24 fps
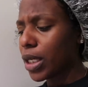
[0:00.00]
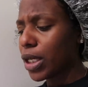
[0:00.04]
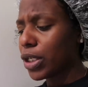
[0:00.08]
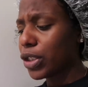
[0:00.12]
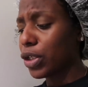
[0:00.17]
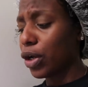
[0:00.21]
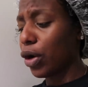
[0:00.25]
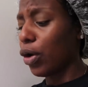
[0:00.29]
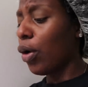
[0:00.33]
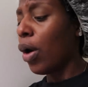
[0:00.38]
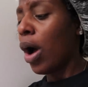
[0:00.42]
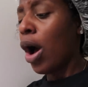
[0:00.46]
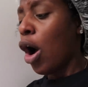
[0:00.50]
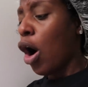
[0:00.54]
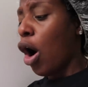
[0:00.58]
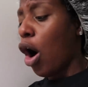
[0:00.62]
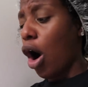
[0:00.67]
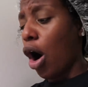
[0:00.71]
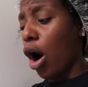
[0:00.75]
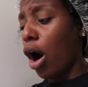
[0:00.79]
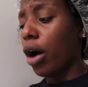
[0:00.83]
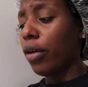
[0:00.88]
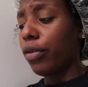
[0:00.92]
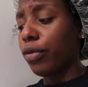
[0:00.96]
So
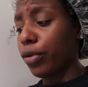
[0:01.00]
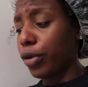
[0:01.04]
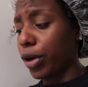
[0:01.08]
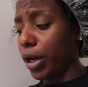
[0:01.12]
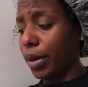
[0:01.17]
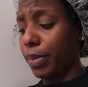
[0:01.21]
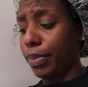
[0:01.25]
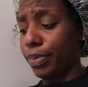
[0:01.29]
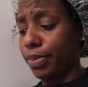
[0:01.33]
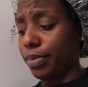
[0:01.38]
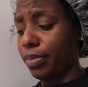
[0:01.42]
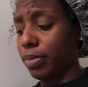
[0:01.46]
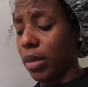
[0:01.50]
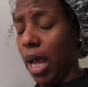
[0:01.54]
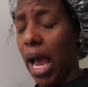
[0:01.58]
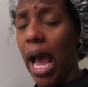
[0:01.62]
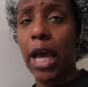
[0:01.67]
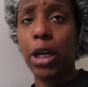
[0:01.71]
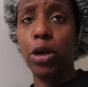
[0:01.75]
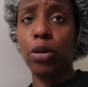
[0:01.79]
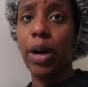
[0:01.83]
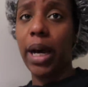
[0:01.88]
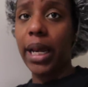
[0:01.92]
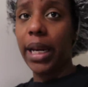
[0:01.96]
off rip,
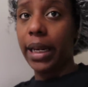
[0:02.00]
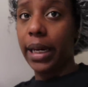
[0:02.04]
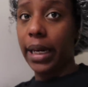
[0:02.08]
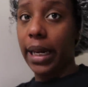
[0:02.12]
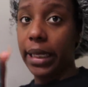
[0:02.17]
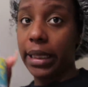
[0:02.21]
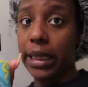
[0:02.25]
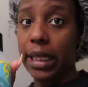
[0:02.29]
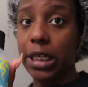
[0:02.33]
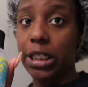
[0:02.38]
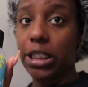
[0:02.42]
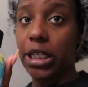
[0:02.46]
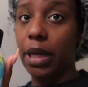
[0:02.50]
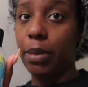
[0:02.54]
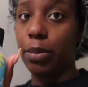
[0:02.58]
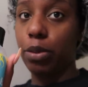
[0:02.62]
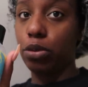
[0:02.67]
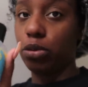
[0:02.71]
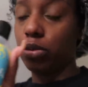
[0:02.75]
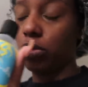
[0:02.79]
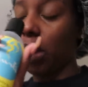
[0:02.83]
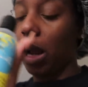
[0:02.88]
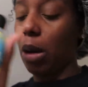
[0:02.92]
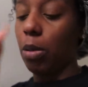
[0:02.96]
I knew I didn't like their
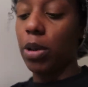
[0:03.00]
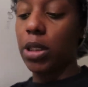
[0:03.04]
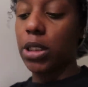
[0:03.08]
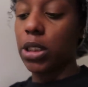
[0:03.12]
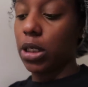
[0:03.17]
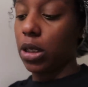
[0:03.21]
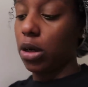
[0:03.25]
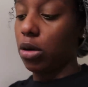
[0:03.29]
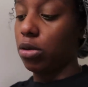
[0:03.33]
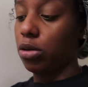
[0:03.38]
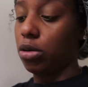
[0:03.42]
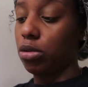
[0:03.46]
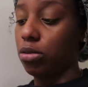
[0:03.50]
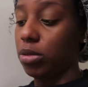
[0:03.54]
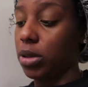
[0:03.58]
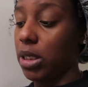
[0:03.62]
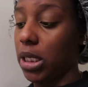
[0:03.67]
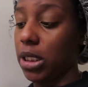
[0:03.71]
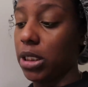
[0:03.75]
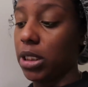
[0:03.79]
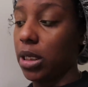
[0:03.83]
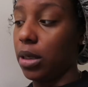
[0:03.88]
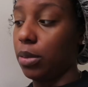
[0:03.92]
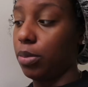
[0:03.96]
shampoo, so I wasn't gonna use
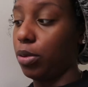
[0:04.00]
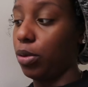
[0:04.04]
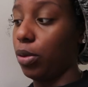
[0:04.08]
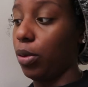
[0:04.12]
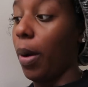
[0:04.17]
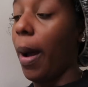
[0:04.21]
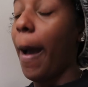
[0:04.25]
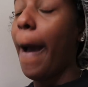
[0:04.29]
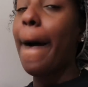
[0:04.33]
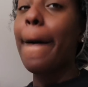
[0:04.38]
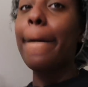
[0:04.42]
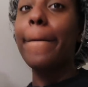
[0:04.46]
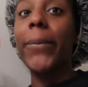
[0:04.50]
their shampoo.